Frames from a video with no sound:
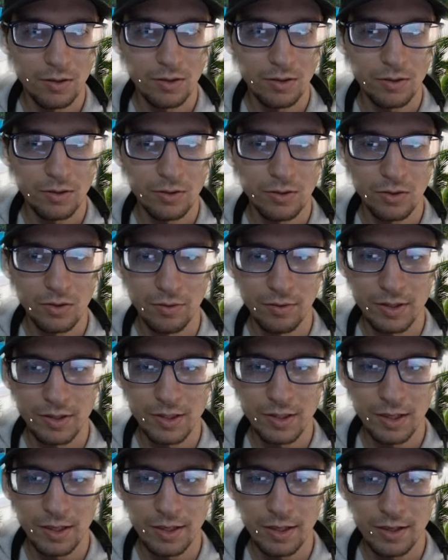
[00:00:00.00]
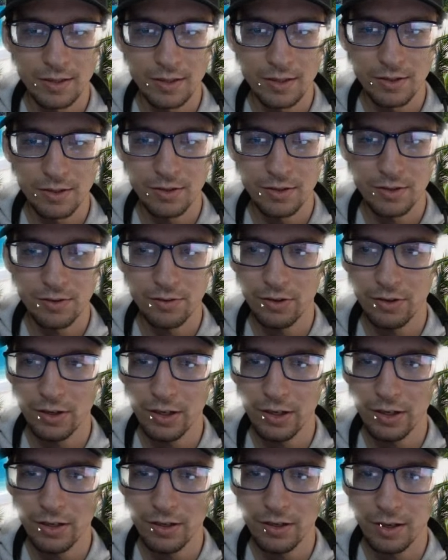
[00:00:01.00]
So if I set this to screen,
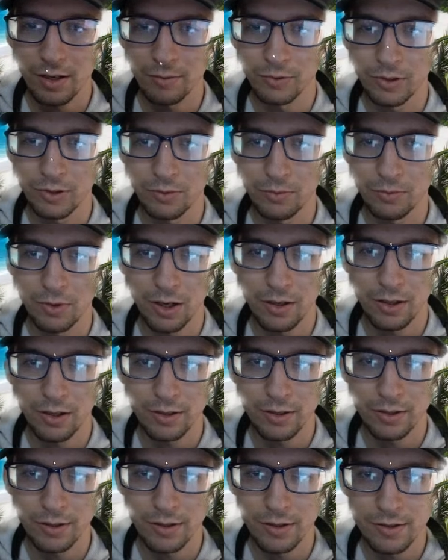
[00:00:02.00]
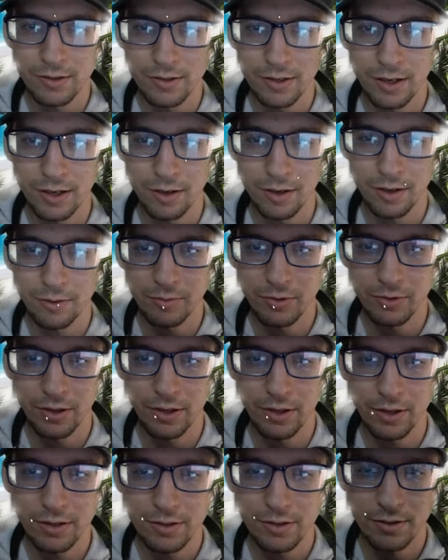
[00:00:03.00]
I'm going to right click and disable
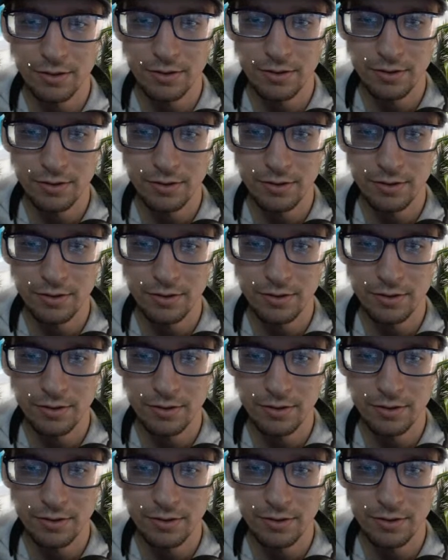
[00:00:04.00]
this.